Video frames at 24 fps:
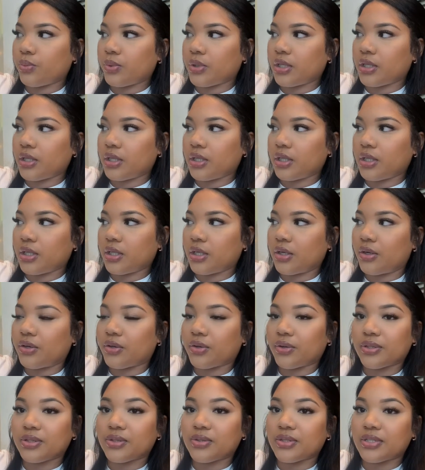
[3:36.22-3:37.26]
We are
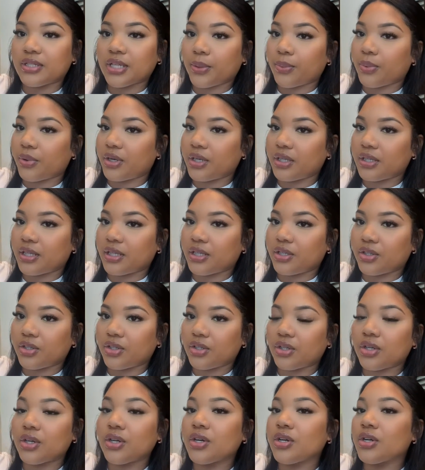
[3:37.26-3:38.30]
going to a day party
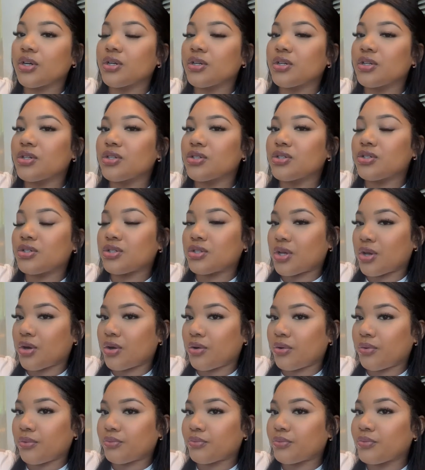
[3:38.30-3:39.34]
later, so
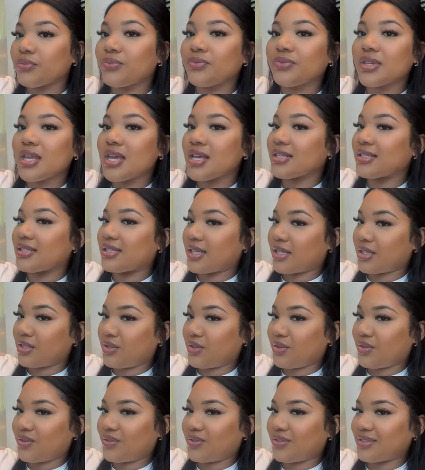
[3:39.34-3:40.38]
stay
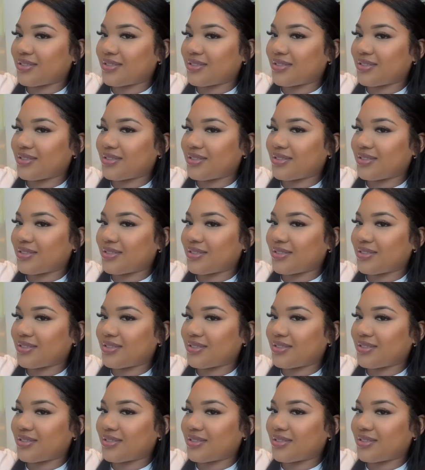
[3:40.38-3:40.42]
tuned.